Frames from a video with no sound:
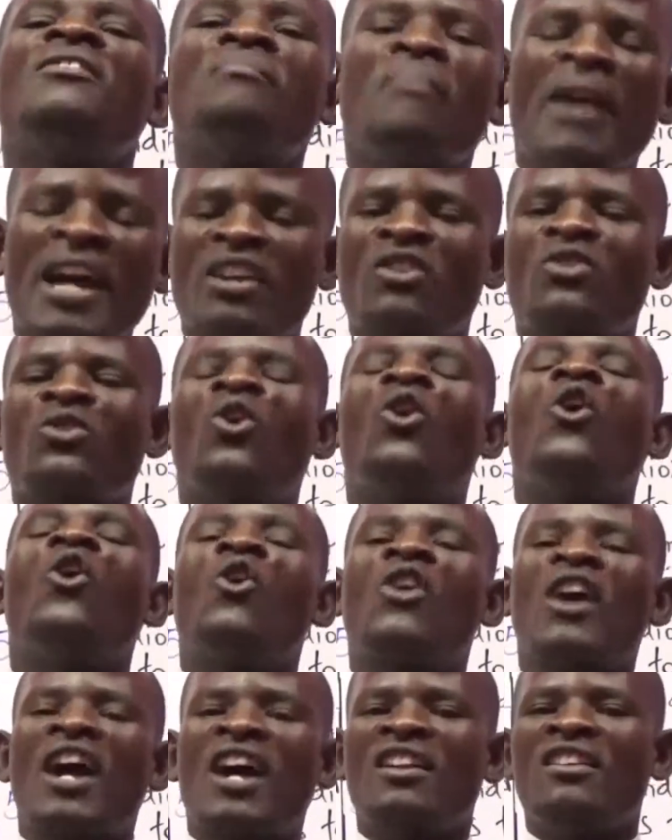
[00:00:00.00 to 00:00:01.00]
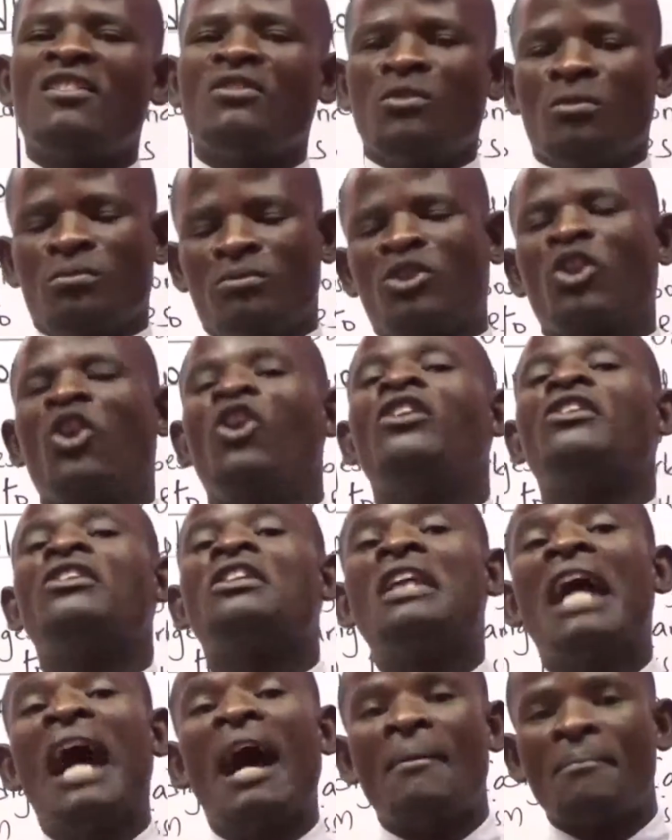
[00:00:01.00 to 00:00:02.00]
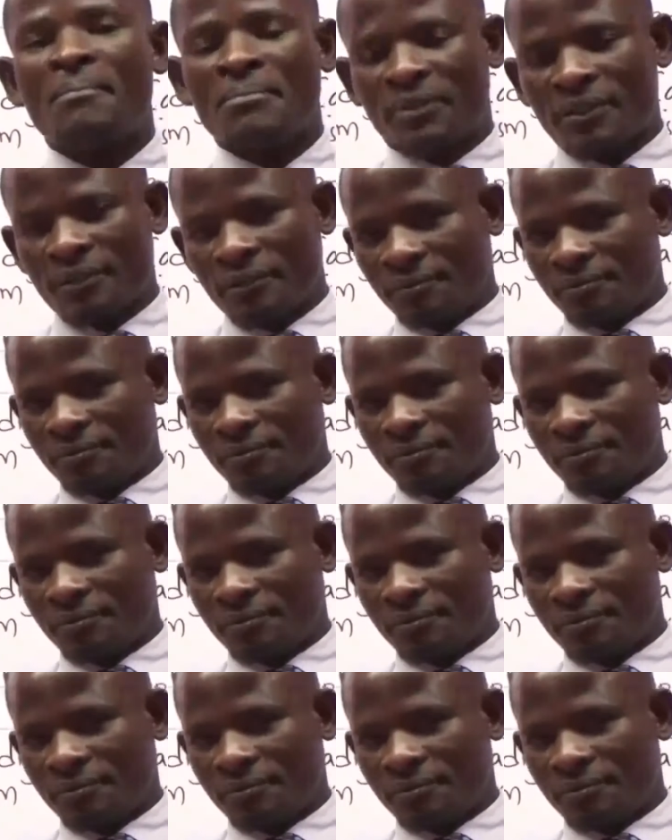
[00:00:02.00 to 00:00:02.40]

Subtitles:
microorganisms called germs.